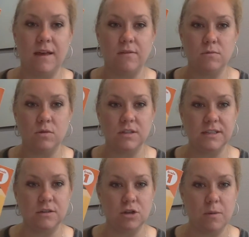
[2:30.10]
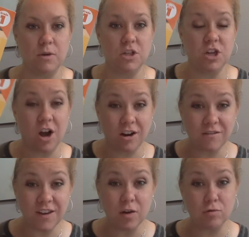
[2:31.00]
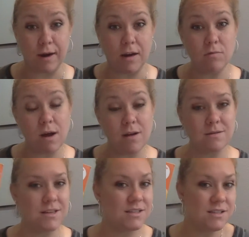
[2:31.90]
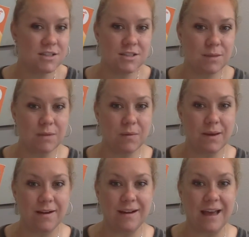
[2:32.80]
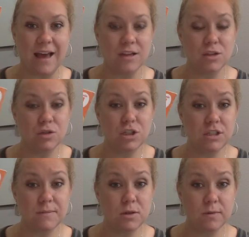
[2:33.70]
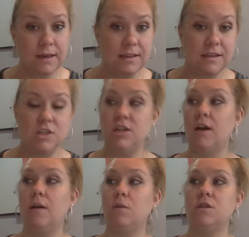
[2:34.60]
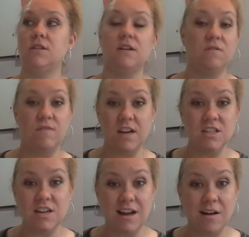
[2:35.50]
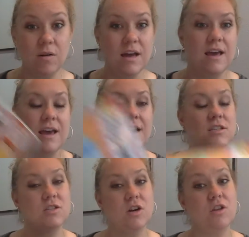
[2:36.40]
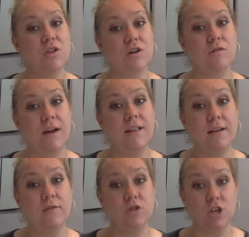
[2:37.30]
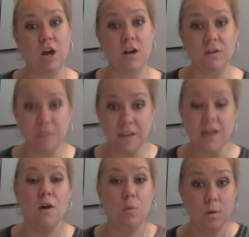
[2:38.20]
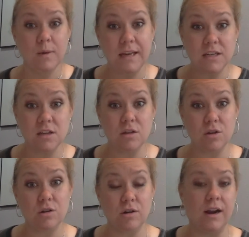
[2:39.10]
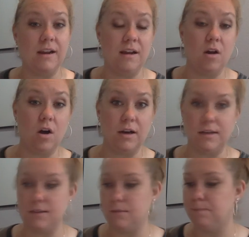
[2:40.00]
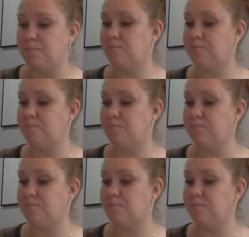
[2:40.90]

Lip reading: Evan Moore Skill Sharpener Geography grade 1. This is just something we already had, and so she's been doing it this year, and we're just going to finish it out and start third grade level geography when we get to the third grade in August.